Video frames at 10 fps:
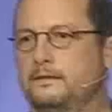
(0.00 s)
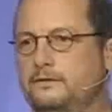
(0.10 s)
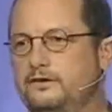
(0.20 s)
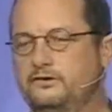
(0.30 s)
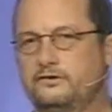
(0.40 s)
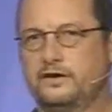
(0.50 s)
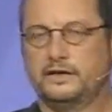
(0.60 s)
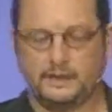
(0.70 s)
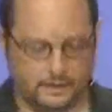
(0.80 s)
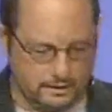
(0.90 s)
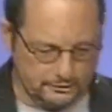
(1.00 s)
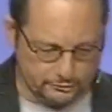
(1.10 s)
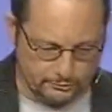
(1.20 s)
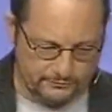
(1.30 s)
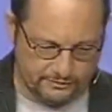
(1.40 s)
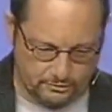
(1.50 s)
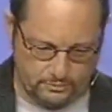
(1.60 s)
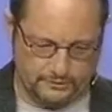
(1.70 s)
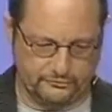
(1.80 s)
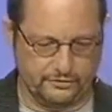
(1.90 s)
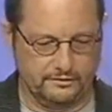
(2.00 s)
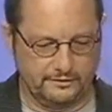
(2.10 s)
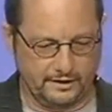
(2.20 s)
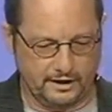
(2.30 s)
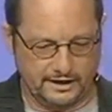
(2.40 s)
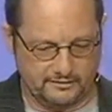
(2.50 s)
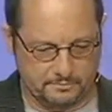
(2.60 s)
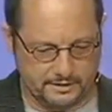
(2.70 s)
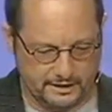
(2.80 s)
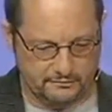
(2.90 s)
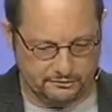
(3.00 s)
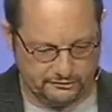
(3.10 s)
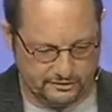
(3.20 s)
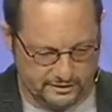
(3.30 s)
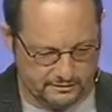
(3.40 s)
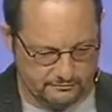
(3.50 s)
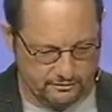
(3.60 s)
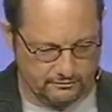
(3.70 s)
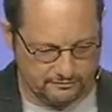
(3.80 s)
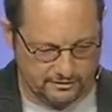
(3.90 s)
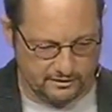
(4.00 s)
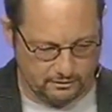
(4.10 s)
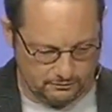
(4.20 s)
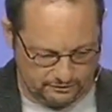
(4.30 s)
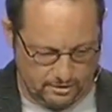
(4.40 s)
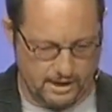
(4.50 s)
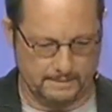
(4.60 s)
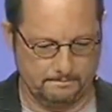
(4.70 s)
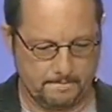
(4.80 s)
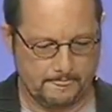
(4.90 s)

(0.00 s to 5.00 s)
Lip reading: This is a terrific question that I have been interested in for a very long time.